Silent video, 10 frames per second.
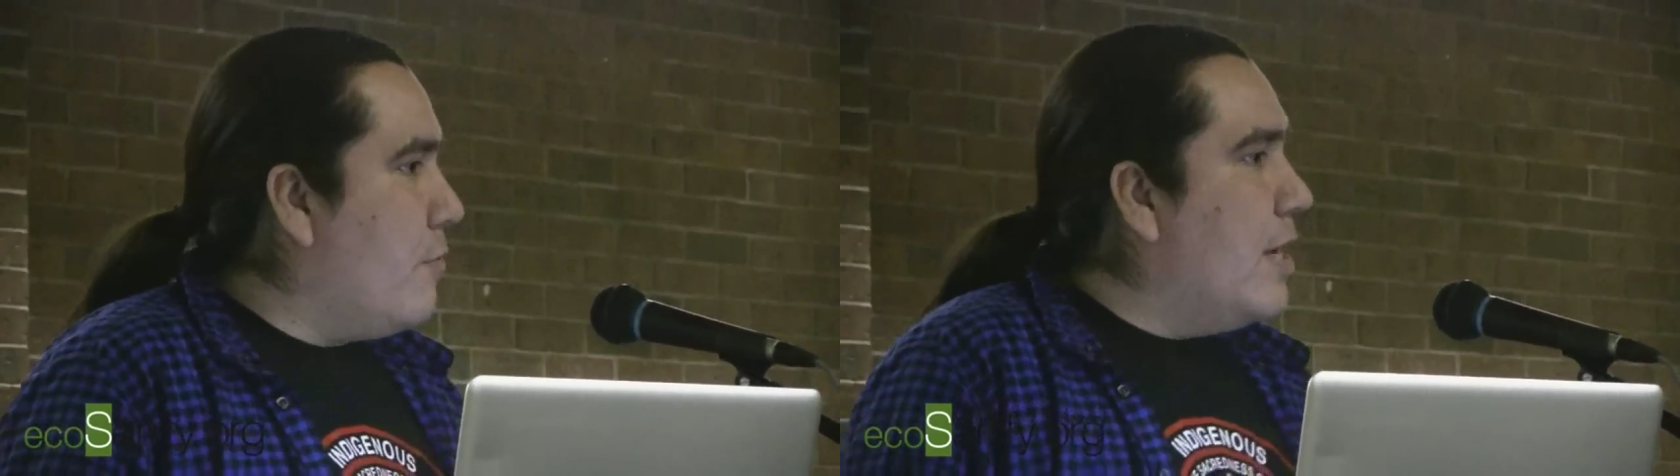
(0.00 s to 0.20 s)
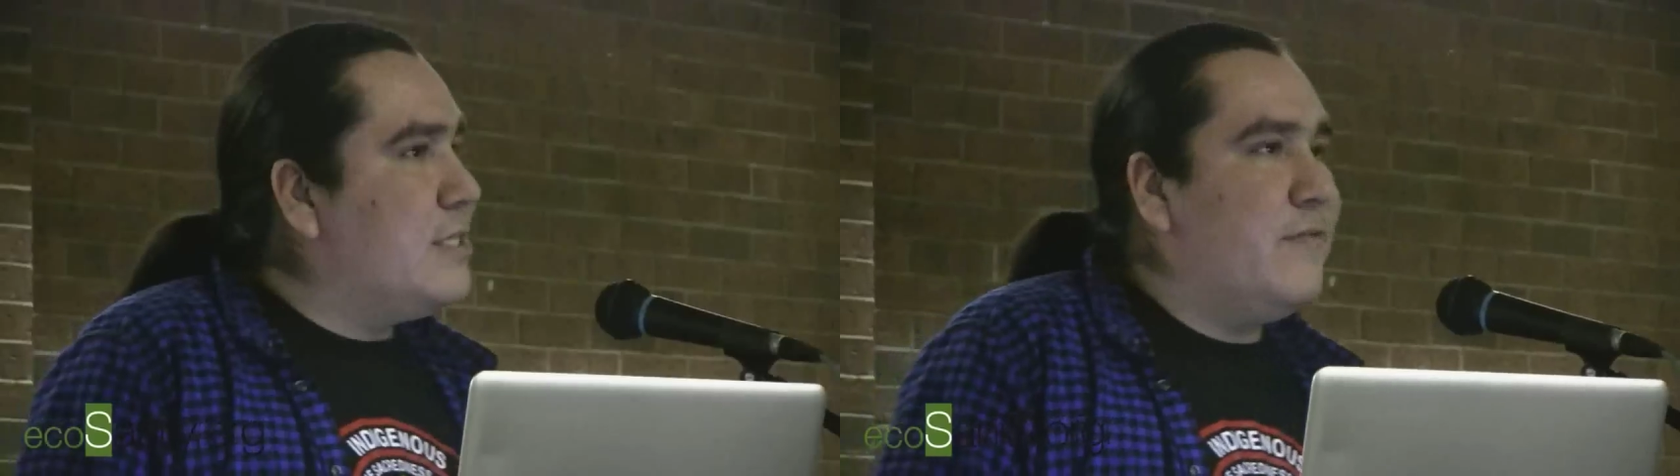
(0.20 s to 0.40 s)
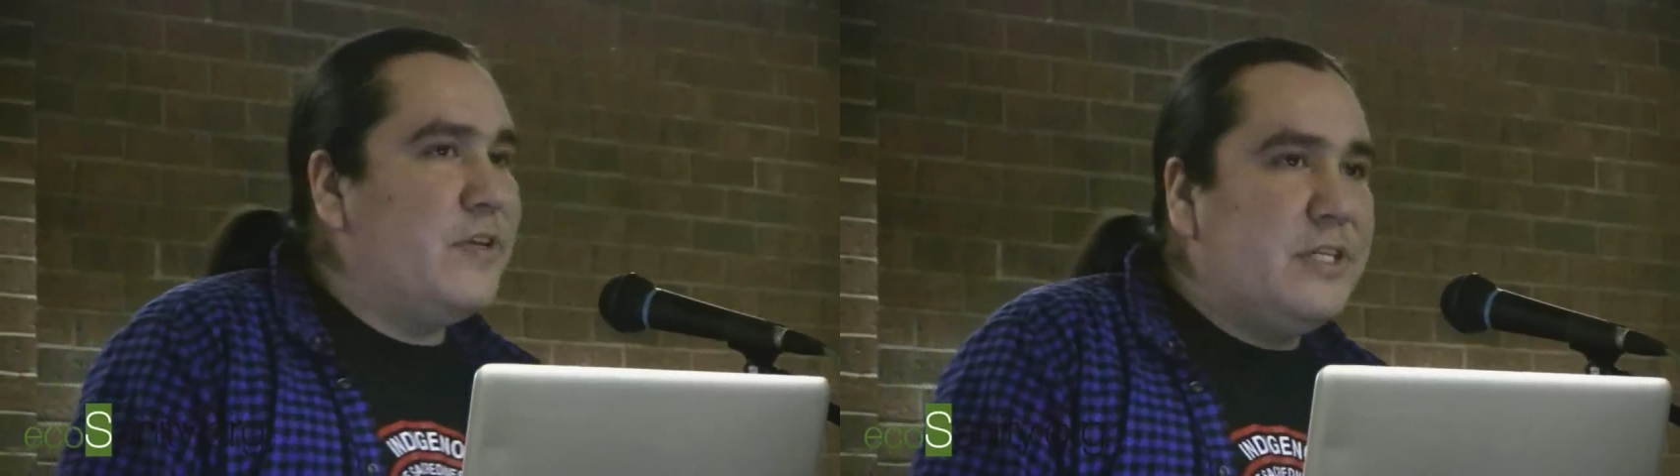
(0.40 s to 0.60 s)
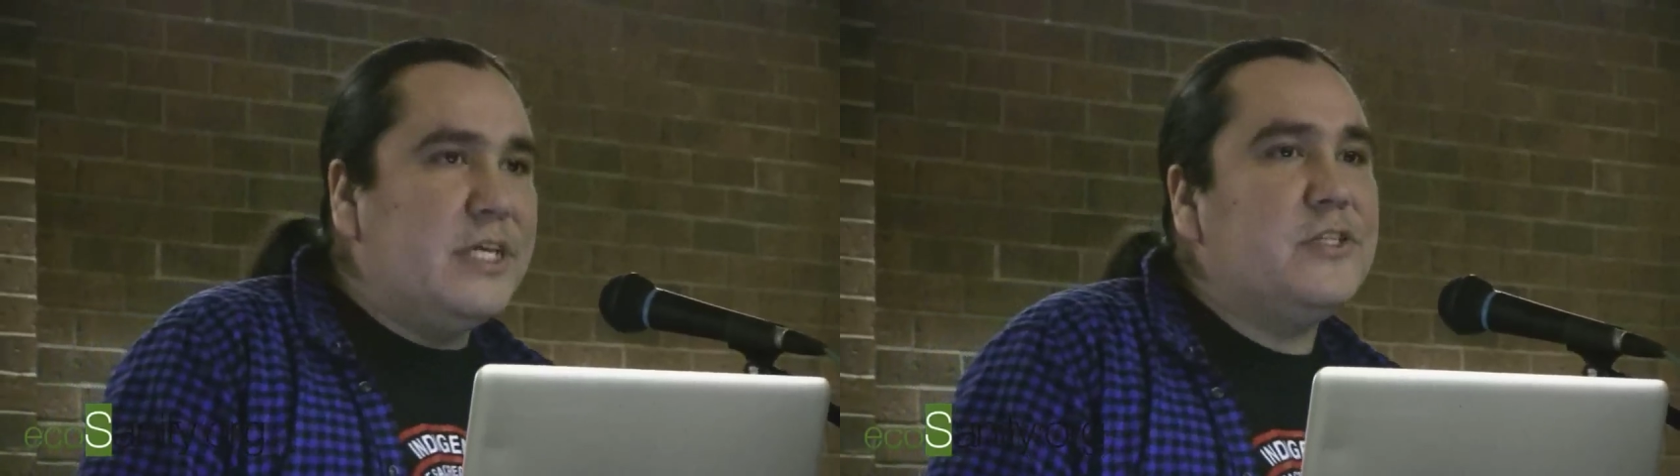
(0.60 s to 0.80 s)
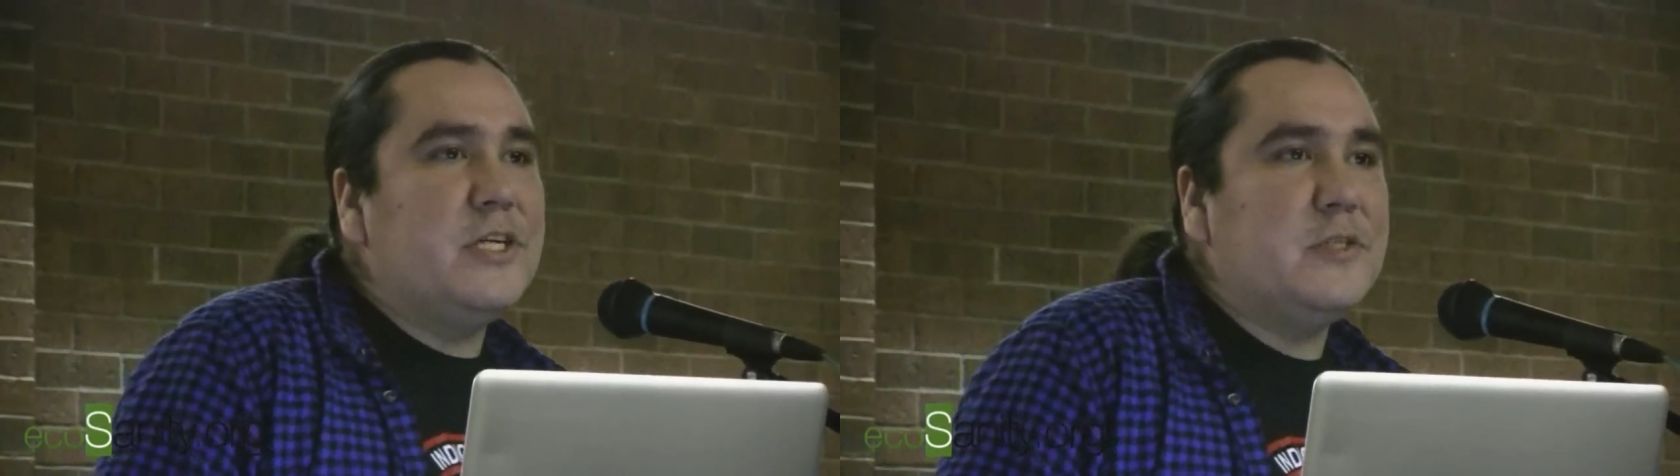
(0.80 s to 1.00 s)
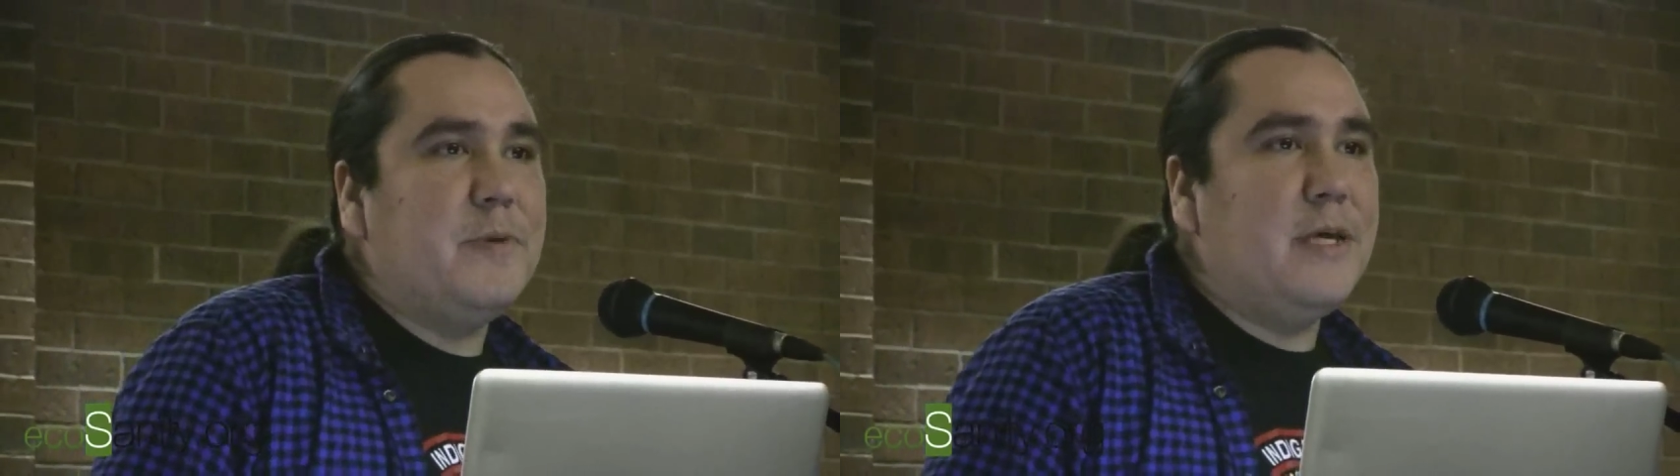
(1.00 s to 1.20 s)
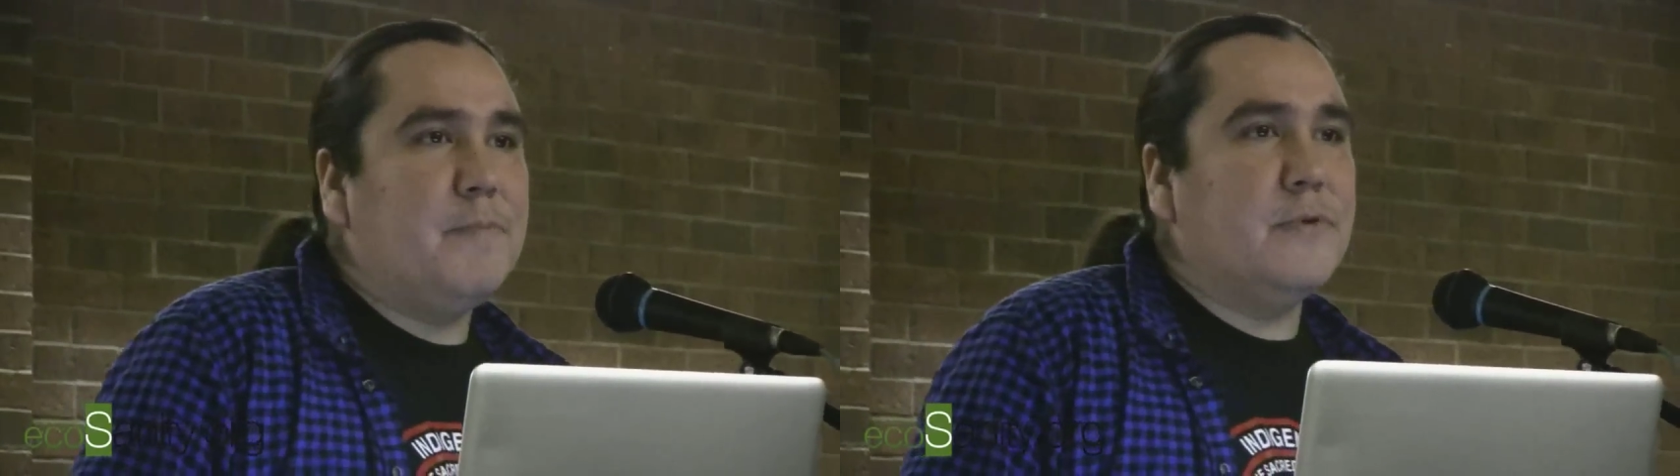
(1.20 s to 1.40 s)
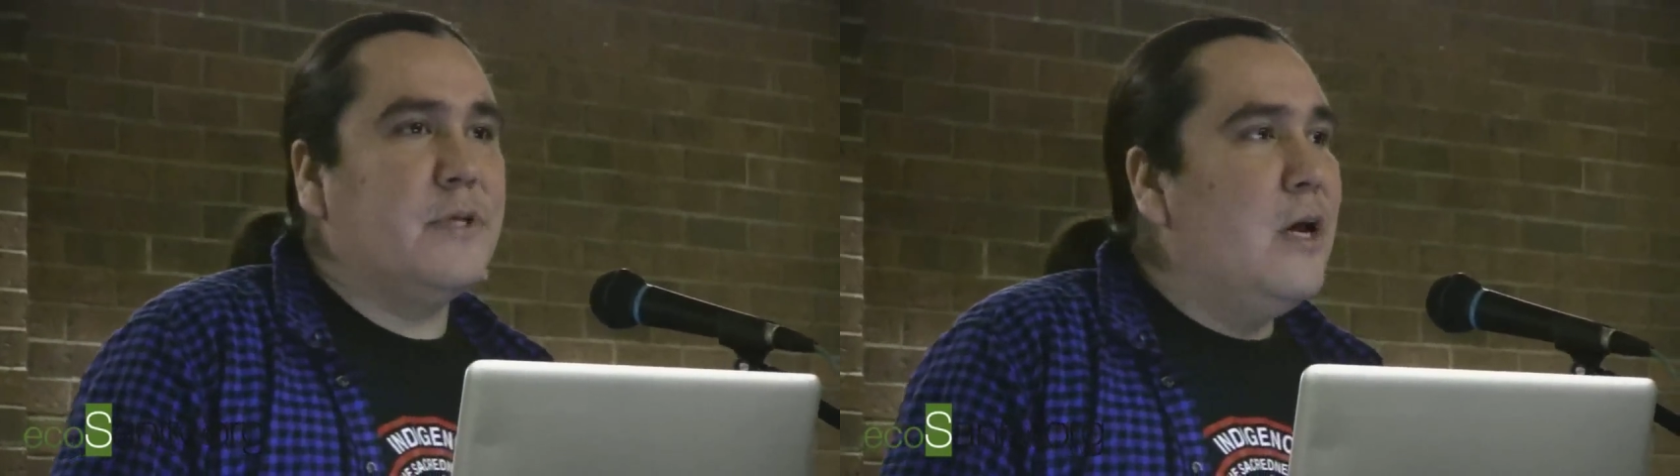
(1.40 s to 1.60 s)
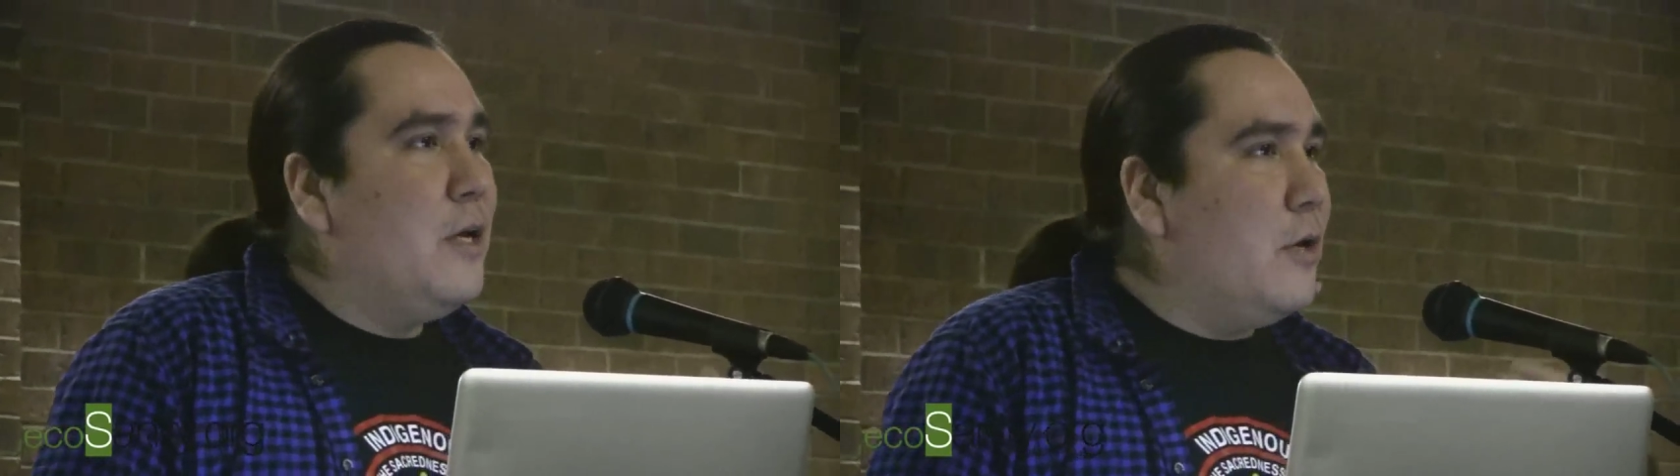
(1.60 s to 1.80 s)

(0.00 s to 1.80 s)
Rights of Indigenous Peoples?